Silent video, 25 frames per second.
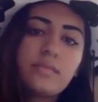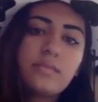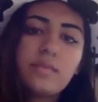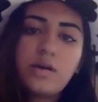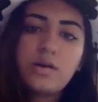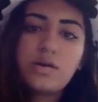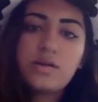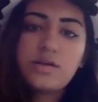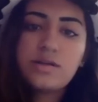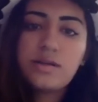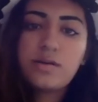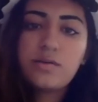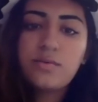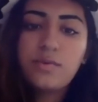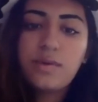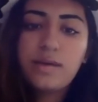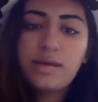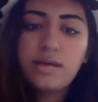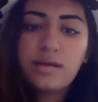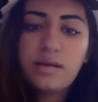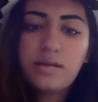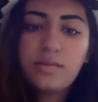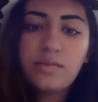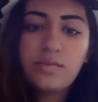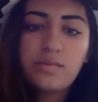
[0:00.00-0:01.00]
I'll just like wait a
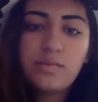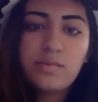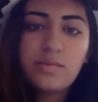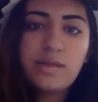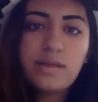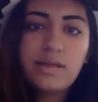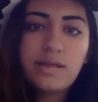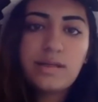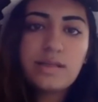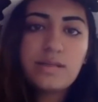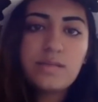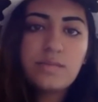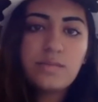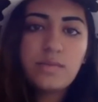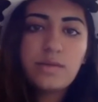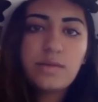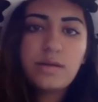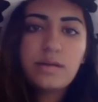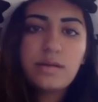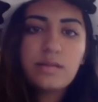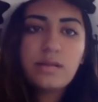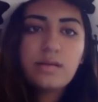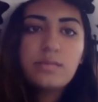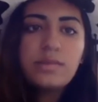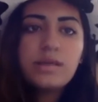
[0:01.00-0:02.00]
couple minutes, but
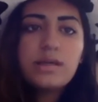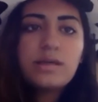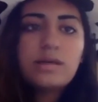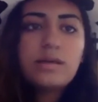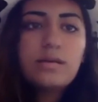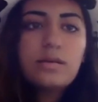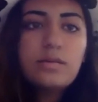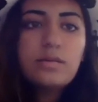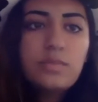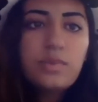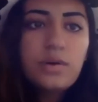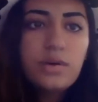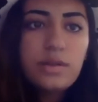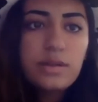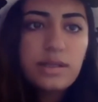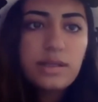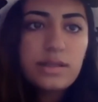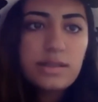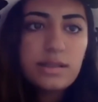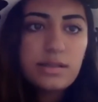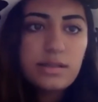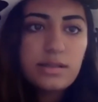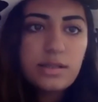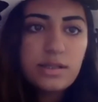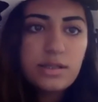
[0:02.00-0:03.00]
let me put this
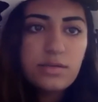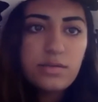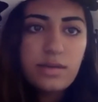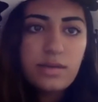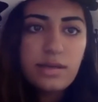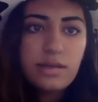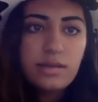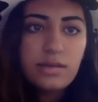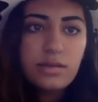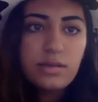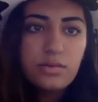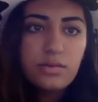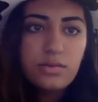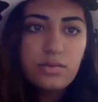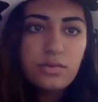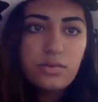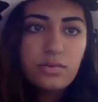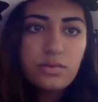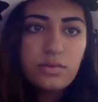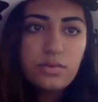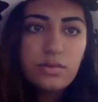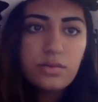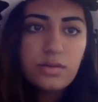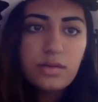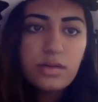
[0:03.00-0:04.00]
into a
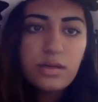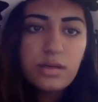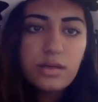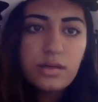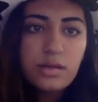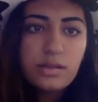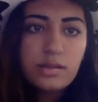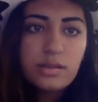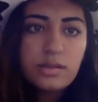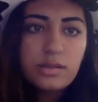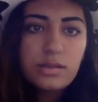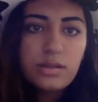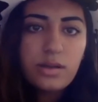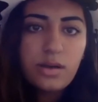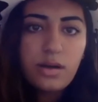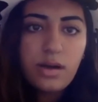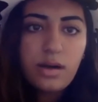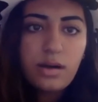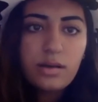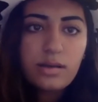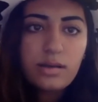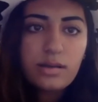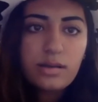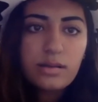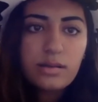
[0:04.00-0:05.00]
Google
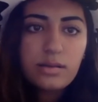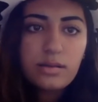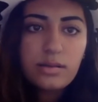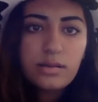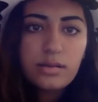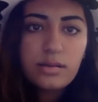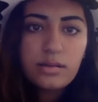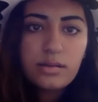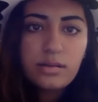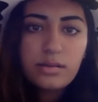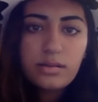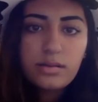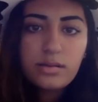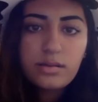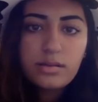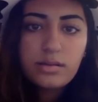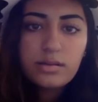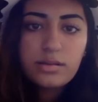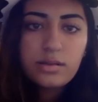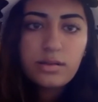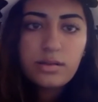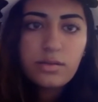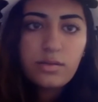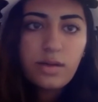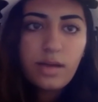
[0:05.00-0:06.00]
Doc
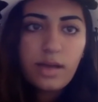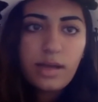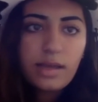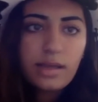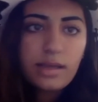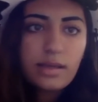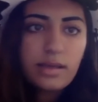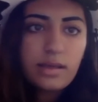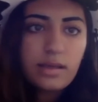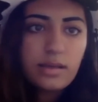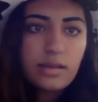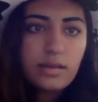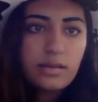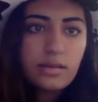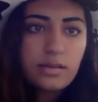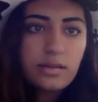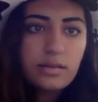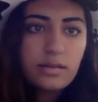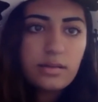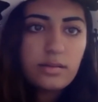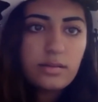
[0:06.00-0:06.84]
so I can